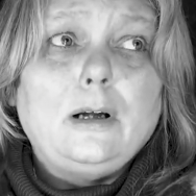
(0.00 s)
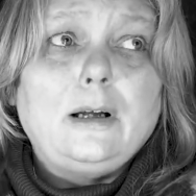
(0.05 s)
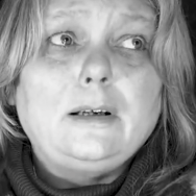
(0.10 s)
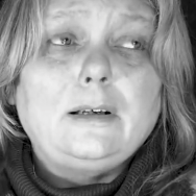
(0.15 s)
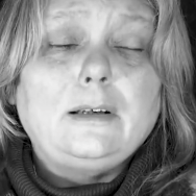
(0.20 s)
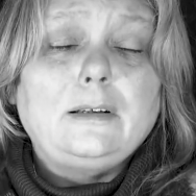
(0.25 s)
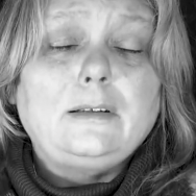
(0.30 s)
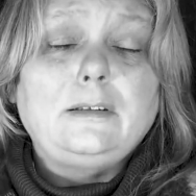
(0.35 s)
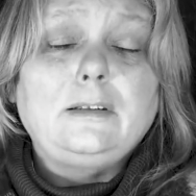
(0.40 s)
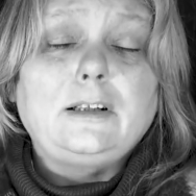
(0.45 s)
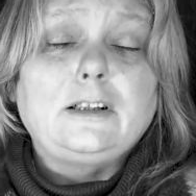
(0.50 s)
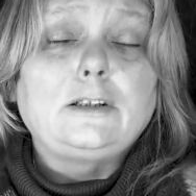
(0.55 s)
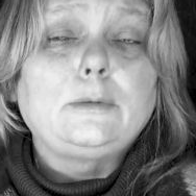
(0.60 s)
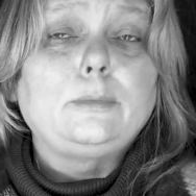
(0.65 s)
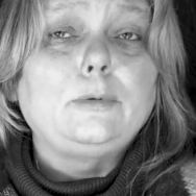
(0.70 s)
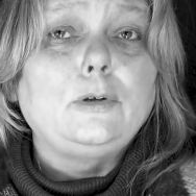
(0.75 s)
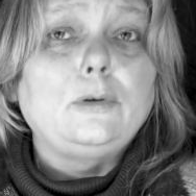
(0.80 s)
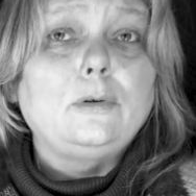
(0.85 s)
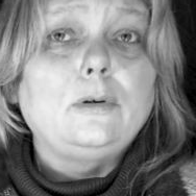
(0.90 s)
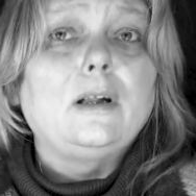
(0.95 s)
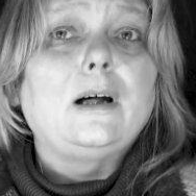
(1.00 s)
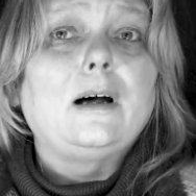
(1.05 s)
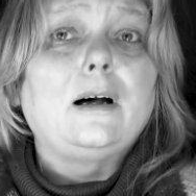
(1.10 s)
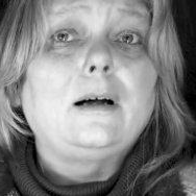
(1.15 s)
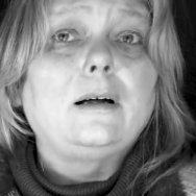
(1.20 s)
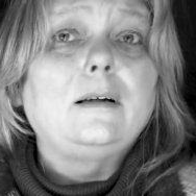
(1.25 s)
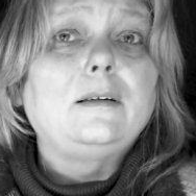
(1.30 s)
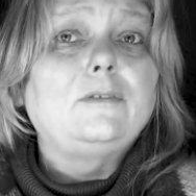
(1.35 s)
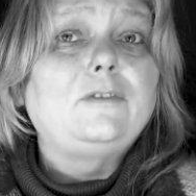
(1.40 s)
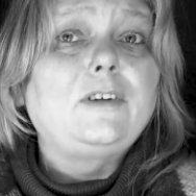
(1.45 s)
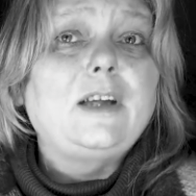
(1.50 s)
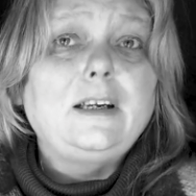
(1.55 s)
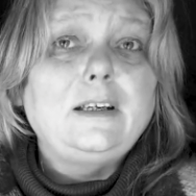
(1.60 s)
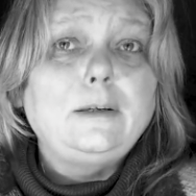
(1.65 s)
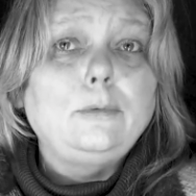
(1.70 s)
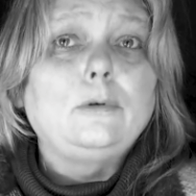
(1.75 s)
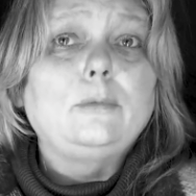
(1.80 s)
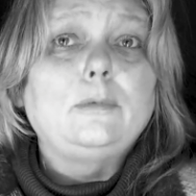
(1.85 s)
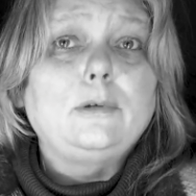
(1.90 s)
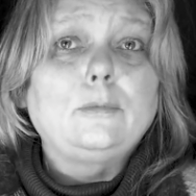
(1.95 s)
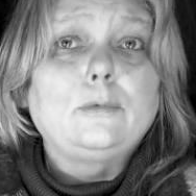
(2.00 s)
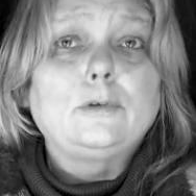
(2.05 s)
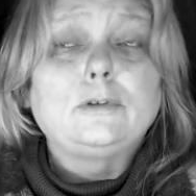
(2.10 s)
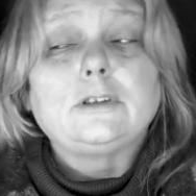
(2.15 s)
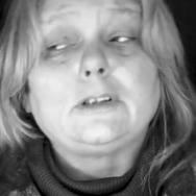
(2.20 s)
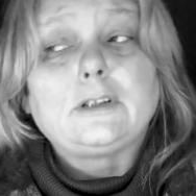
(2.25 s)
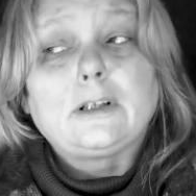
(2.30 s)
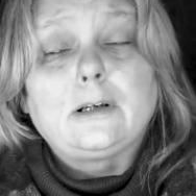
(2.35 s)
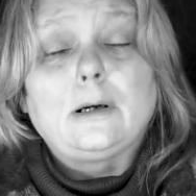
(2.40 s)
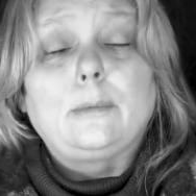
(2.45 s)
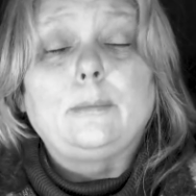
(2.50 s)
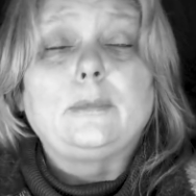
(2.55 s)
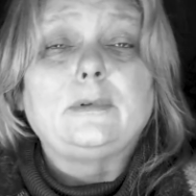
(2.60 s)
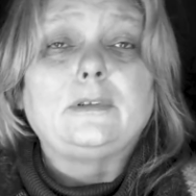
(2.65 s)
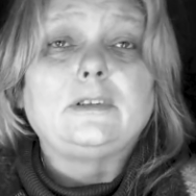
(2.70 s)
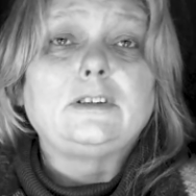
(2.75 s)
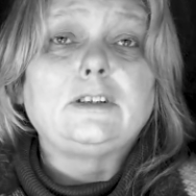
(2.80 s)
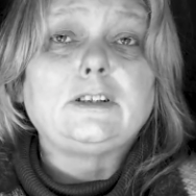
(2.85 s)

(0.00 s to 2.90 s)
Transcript: and I dispute that if any woman wants to come and